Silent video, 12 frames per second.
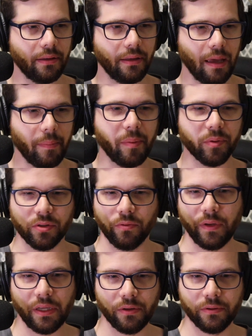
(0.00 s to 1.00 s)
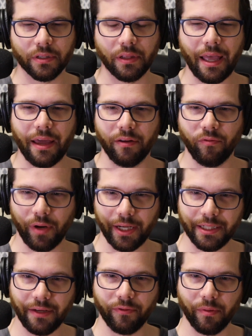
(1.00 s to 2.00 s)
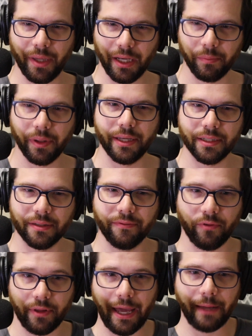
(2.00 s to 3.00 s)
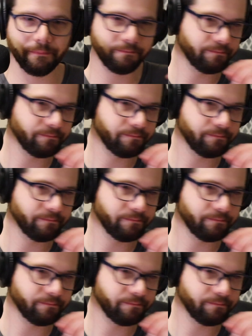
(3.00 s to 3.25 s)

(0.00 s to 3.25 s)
I'm able to reuse a lot of what I did for MeetingPlace for that.